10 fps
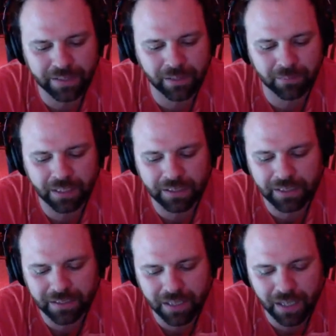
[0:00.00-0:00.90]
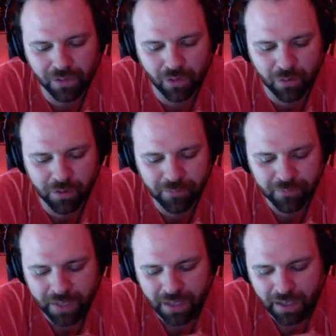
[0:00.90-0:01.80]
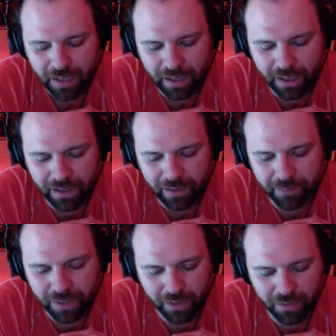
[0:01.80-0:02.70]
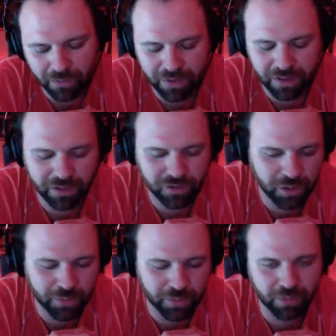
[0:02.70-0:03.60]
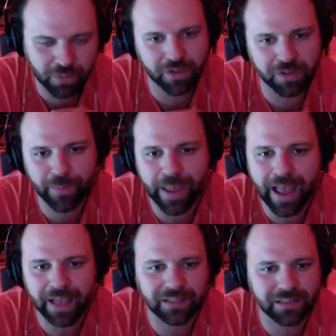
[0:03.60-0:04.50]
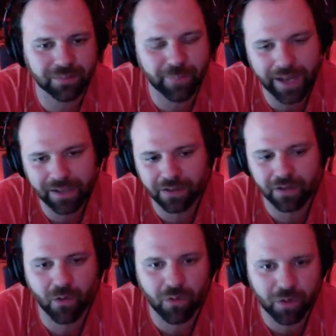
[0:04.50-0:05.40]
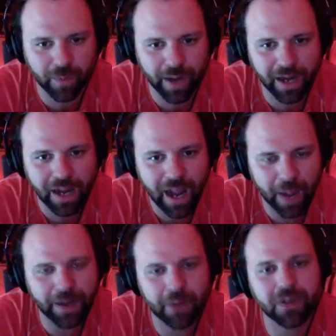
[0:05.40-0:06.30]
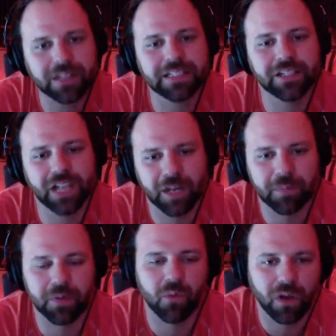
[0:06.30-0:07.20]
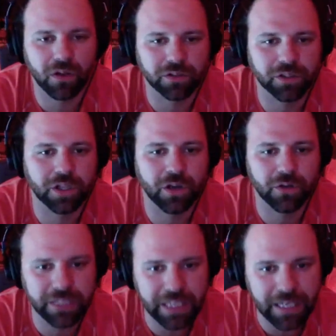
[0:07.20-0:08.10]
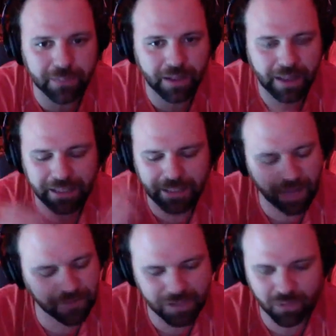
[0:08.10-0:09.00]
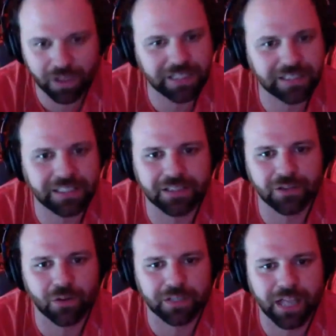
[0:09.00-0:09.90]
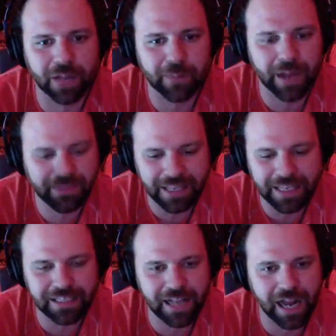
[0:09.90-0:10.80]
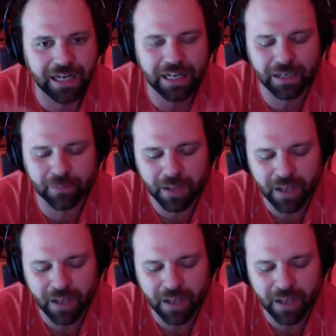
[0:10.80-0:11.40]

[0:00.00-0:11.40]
something that's not normal, the triple reverse passes back to the quarterback. I want to see J.W. Walsh go deep. I just wanted to see it the whole time. I think he's got it in him,